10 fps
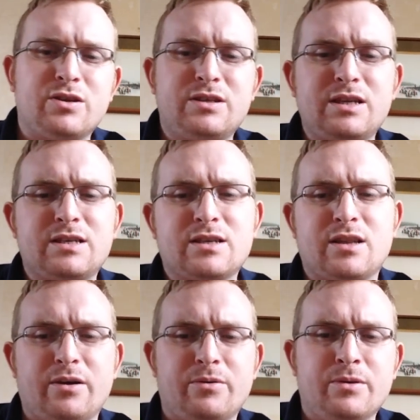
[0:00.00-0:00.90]
the disc
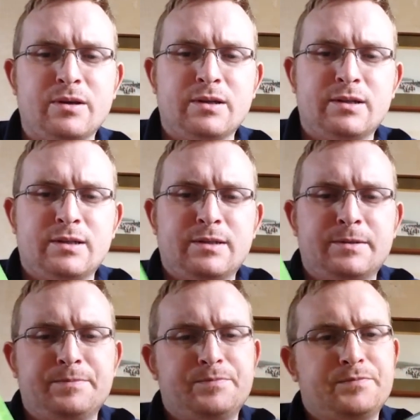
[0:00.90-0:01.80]
though.
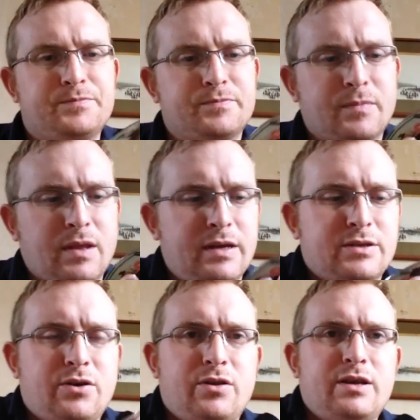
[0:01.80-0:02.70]

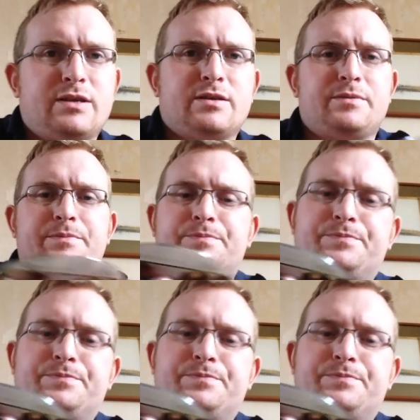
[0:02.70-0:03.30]
It's got this,